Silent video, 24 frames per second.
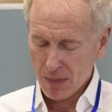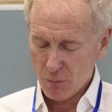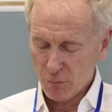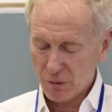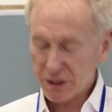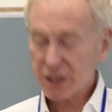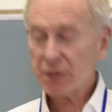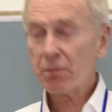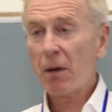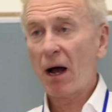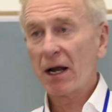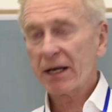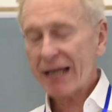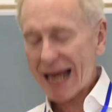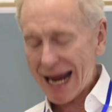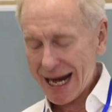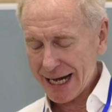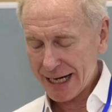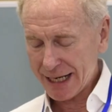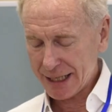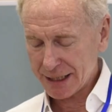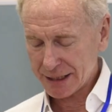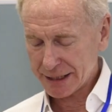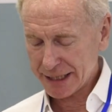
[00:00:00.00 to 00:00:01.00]
which
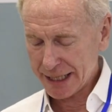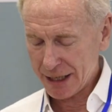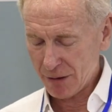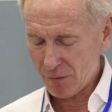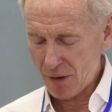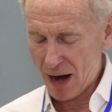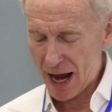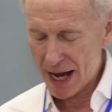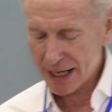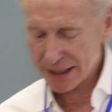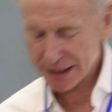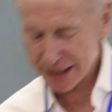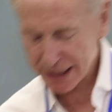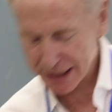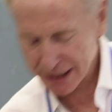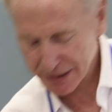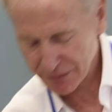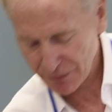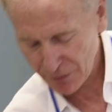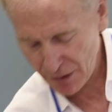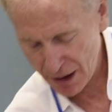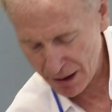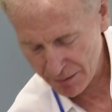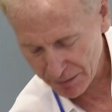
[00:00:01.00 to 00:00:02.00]
spontaneously arises
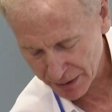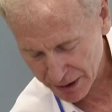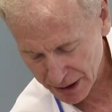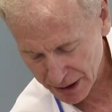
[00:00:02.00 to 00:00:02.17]
from